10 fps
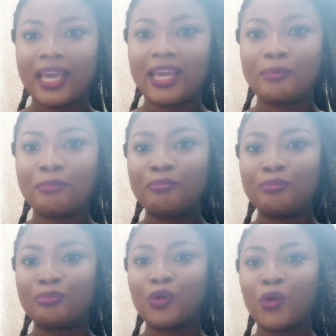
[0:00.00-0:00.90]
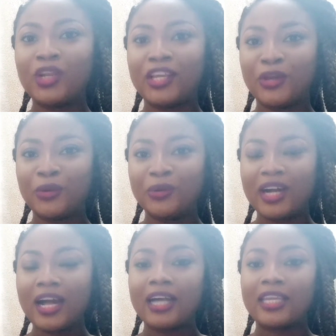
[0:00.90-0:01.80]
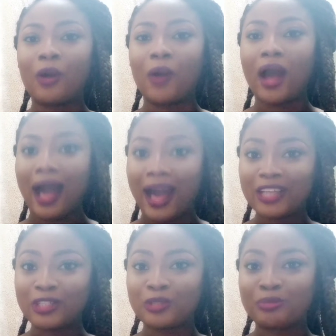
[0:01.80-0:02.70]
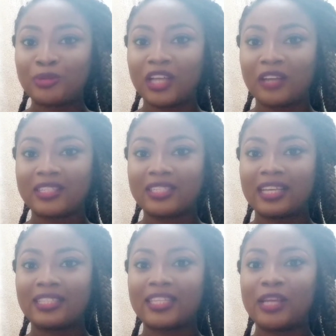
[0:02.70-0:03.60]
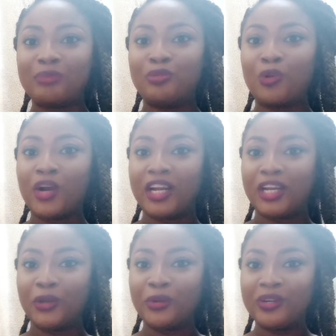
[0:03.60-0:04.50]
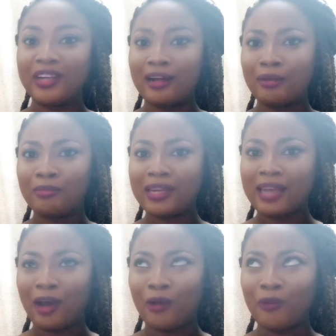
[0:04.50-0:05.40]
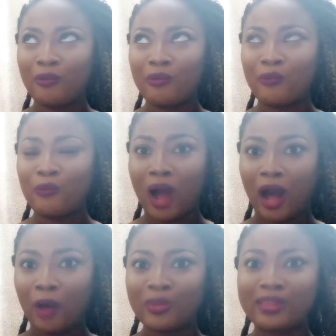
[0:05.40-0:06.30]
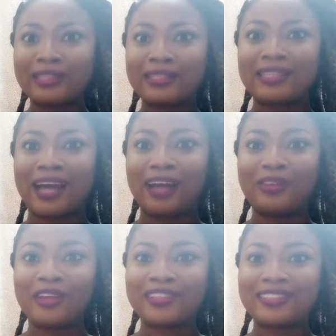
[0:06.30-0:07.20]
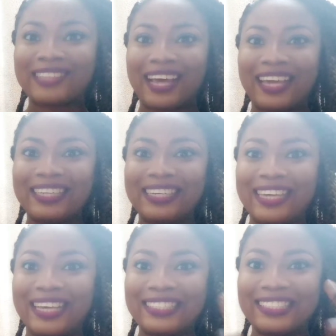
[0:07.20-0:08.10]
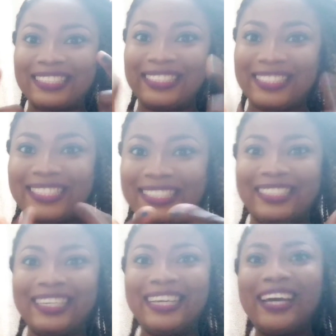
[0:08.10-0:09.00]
Imbroglio. Now, I used to pronounce this as imbroglio, but now, wow, this is another silent letter G.